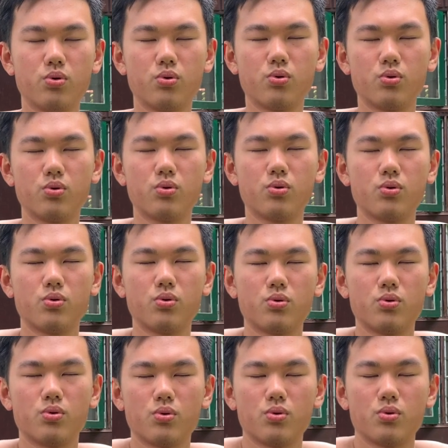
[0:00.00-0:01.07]

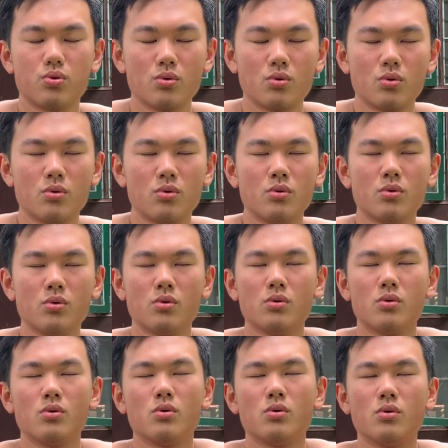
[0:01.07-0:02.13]

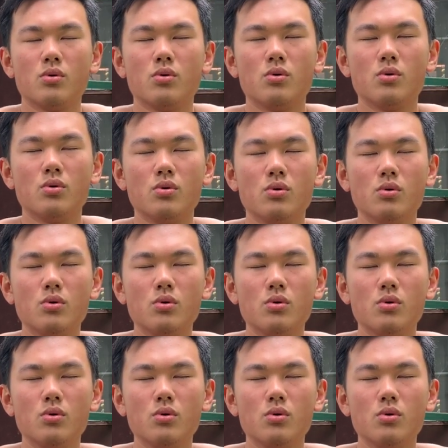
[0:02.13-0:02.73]
Nothing is said.